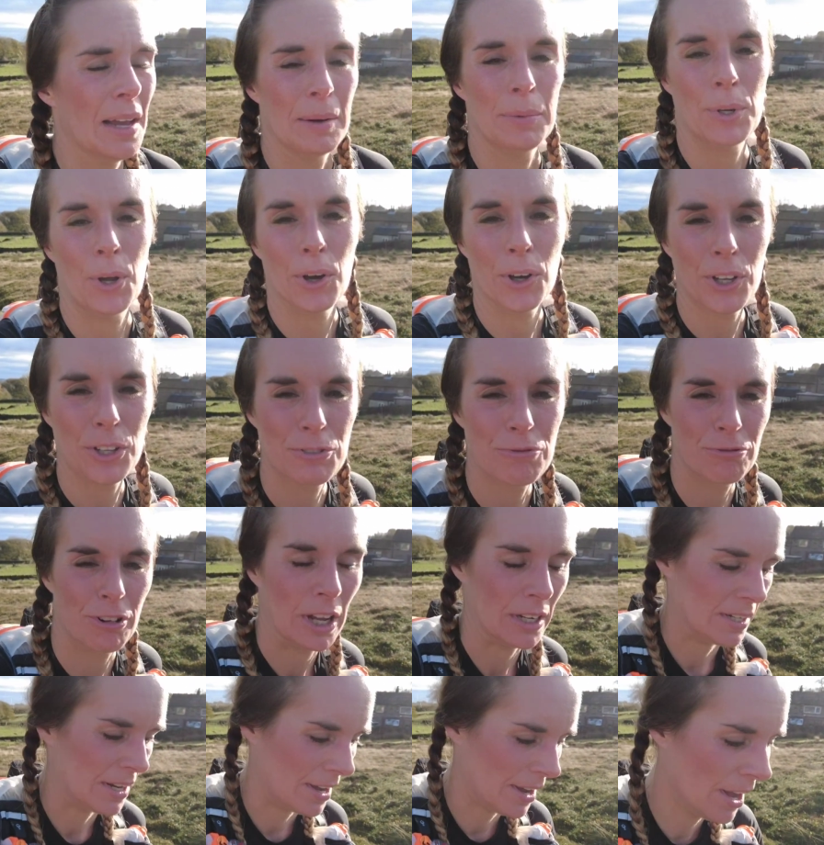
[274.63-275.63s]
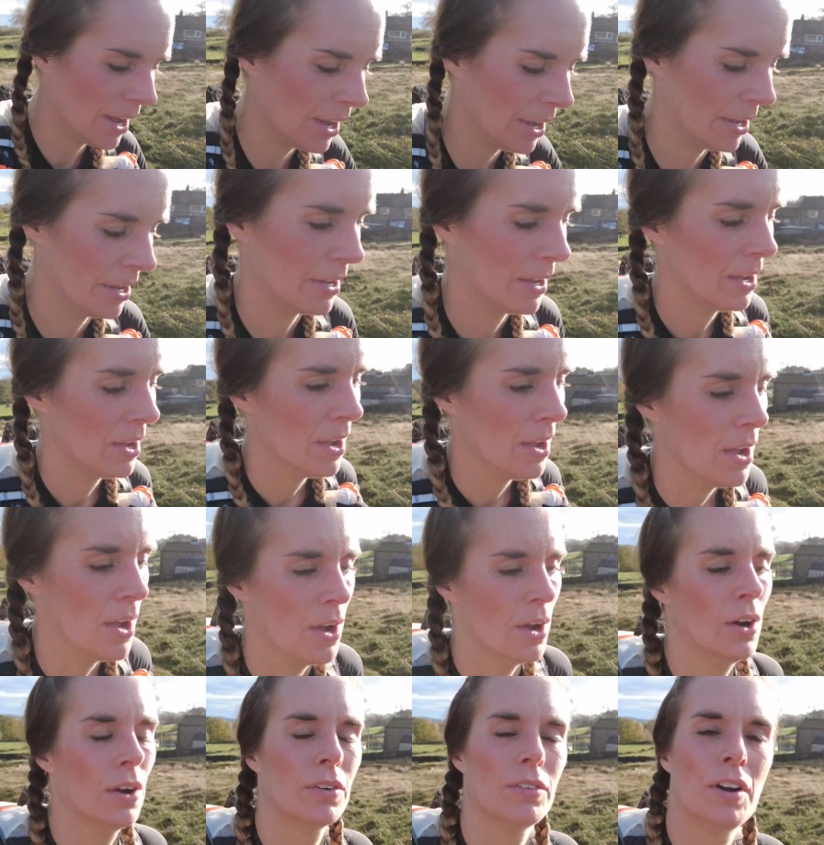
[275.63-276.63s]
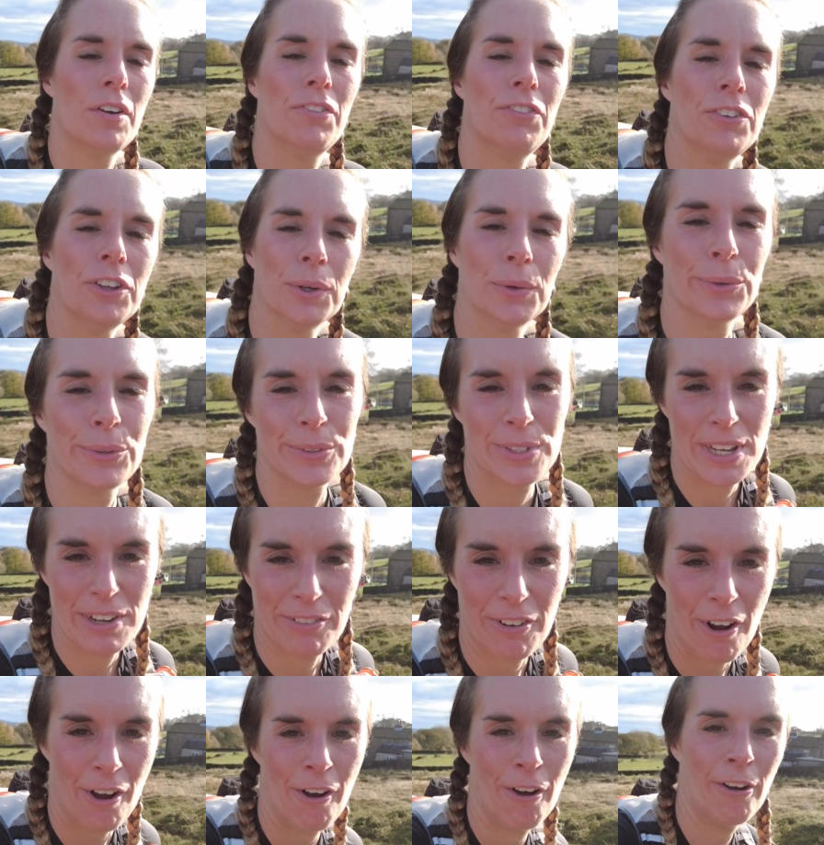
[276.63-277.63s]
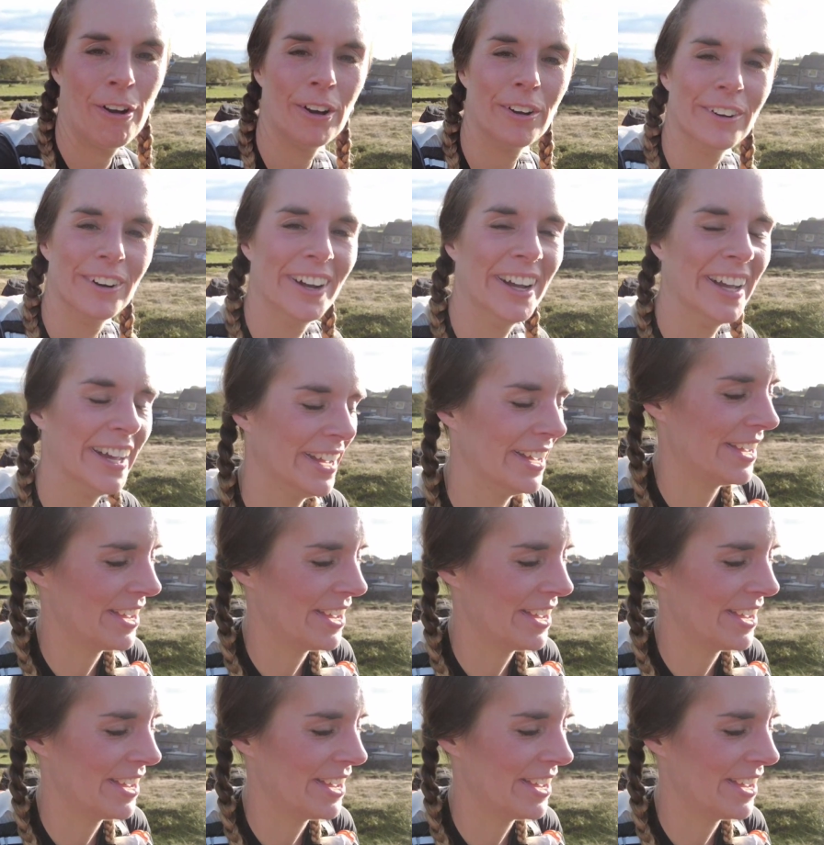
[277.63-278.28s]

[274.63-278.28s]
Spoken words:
I'm not a good runner or I've fueled it wrong or